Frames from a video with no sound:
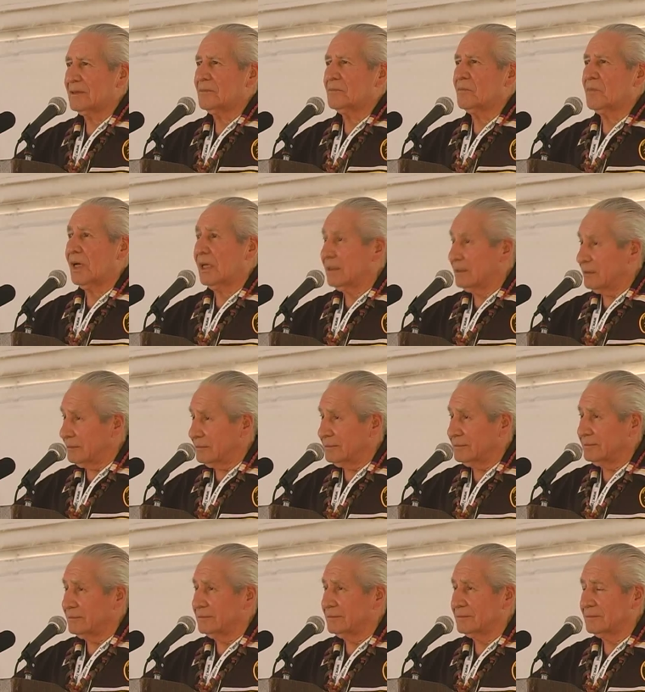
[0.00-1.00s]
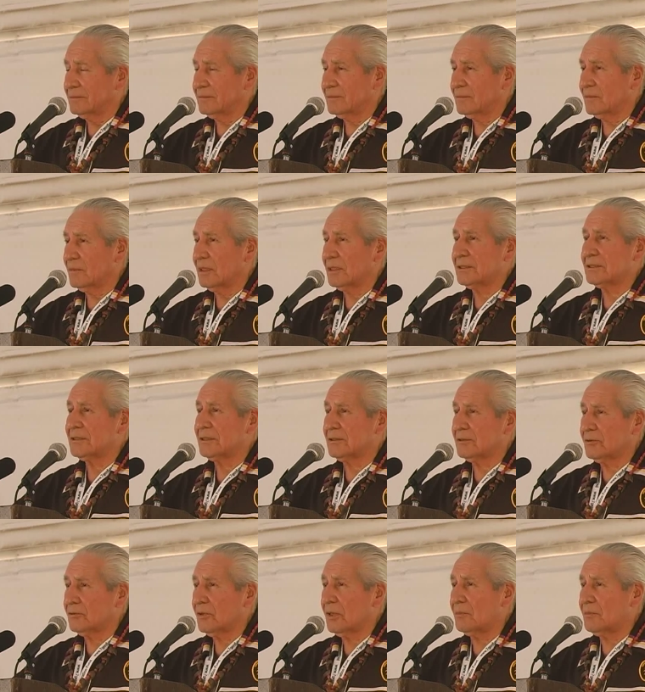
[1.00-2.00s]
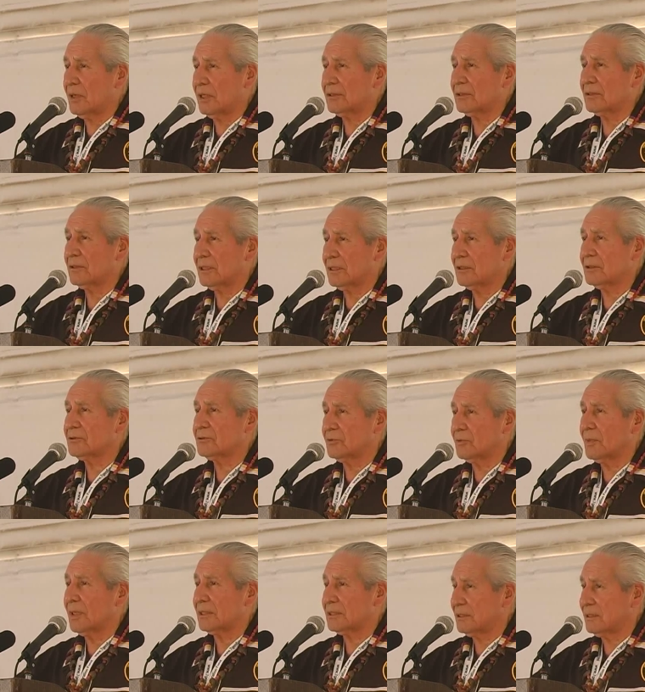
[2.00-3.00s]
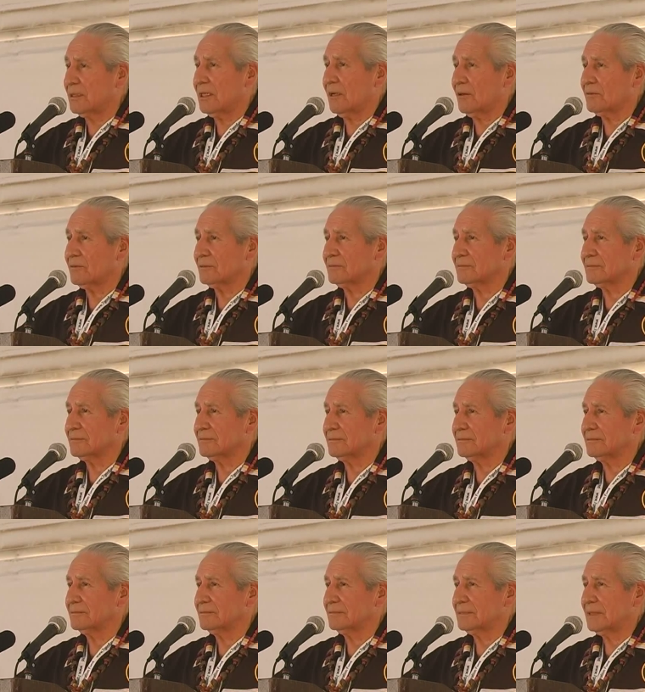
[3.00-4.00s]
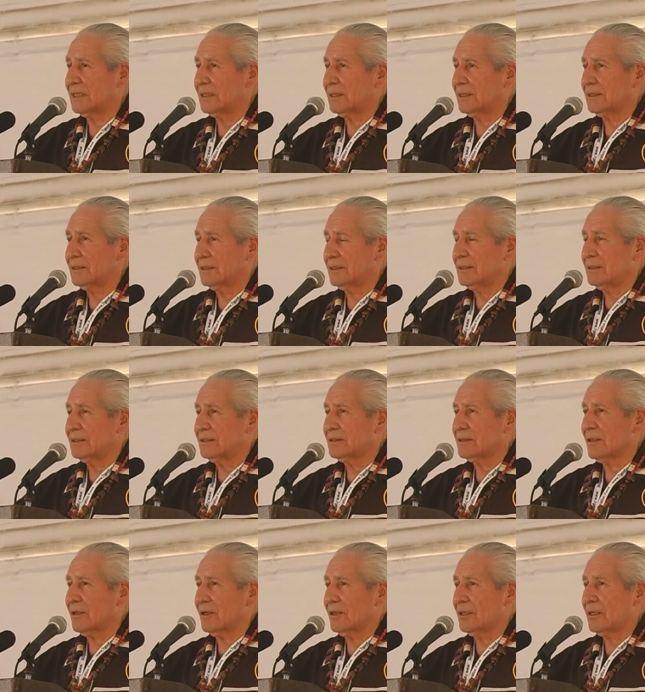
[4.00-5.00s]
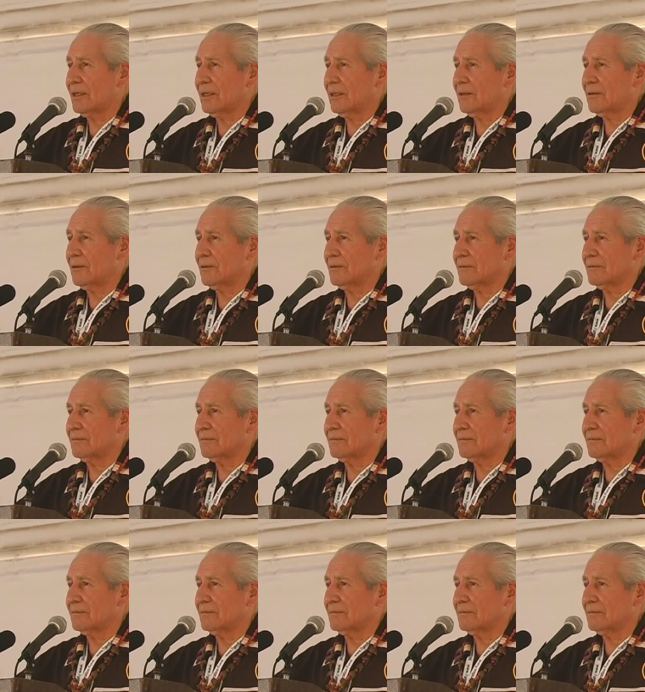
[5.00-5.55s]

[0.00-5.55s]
But we're listening to our brother a little too much now. He's got our ear.